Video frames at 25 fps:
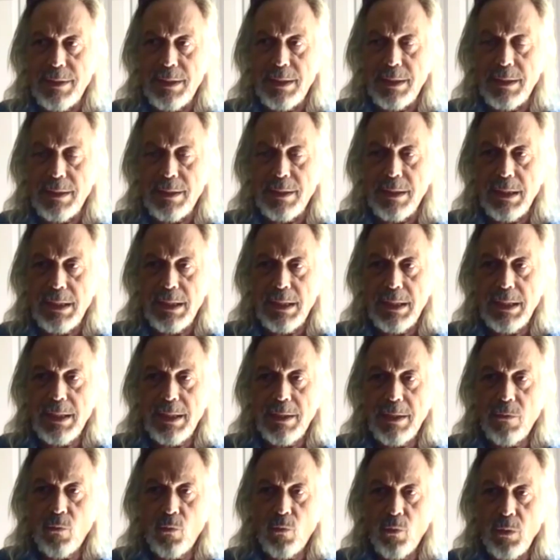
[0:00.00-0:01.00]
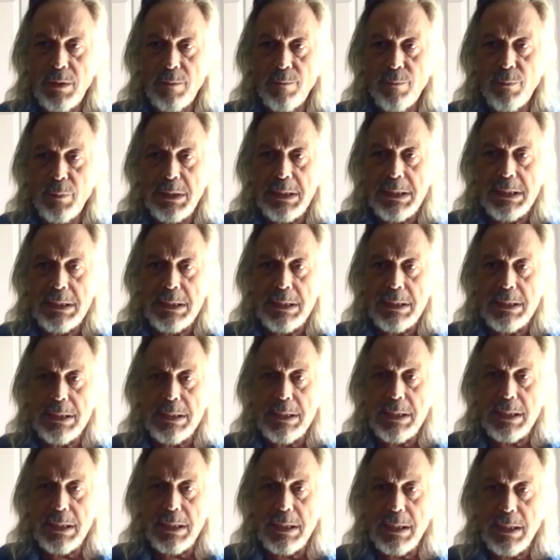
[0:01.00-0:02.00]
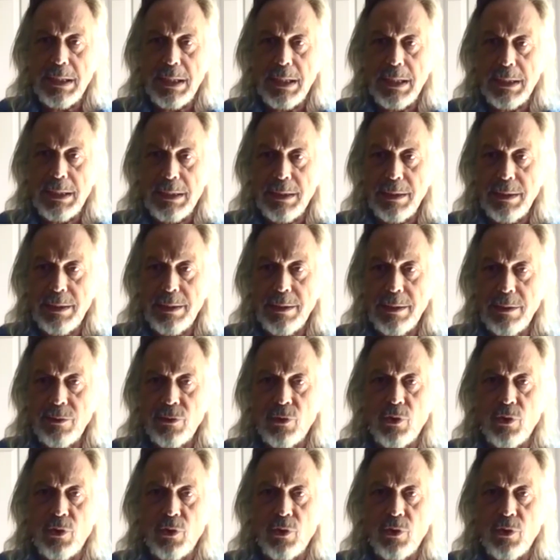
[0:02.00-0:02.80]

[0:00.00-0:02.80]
that would be, I could hear